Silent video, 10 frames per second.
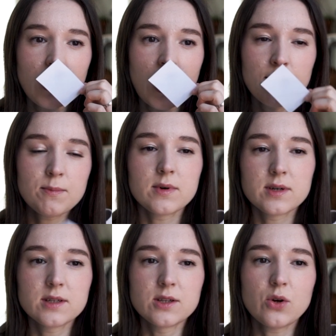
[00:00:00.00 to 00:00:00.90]

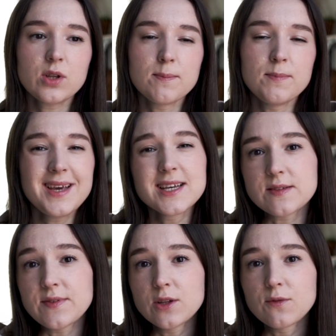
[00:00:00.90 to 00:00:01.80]
I'm not the
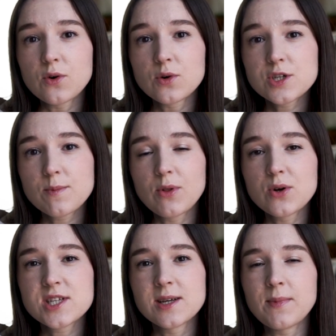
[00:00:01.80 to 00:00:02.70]
biggest fan of orange
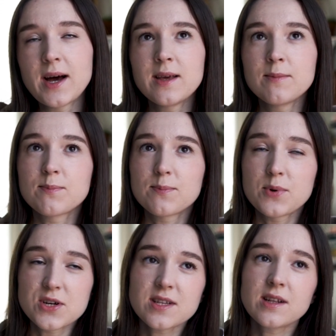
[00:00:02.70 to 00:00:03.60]
blossom. I
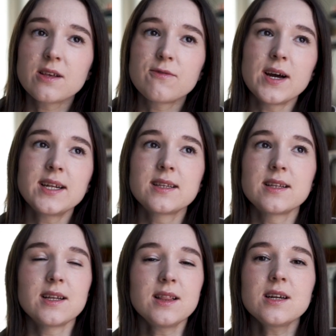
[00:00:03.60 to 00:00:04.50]
personally find
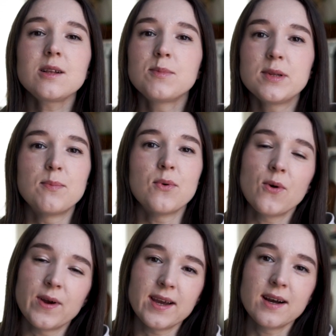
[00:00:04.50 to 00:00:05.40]
it a little bit
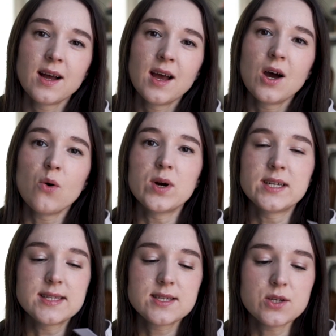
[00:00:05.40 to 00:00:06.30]
boring
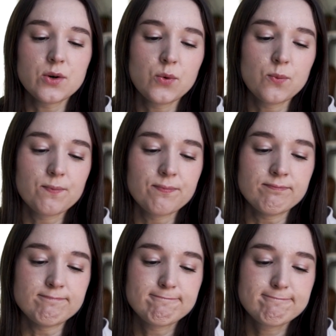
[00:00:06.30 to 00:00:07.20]
when it's
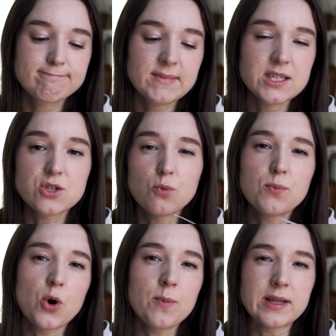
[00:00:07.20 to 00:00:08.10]
so
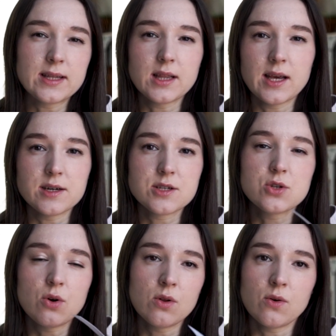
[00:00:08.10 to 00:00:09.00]
prominent like a
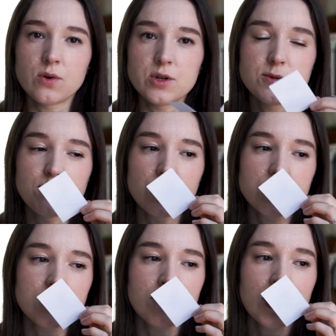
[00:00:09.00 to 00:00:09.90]
solo orange
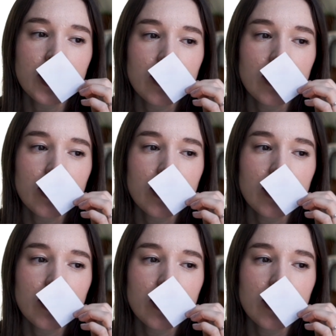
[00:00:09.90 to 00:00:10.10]
blossom.